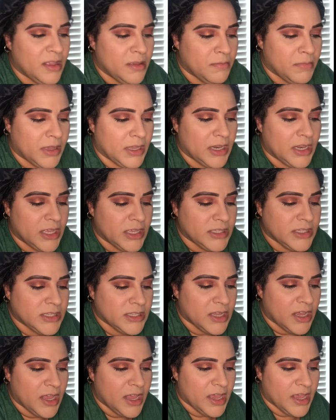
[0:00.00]
But let's
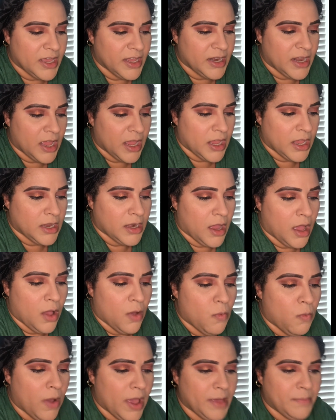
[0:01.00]
go ahead and
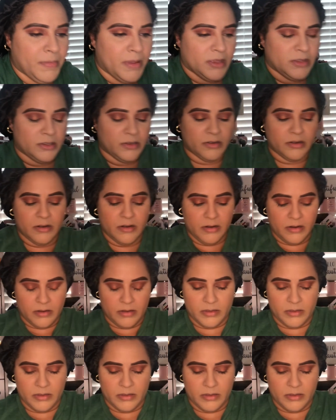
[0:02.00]
wipe under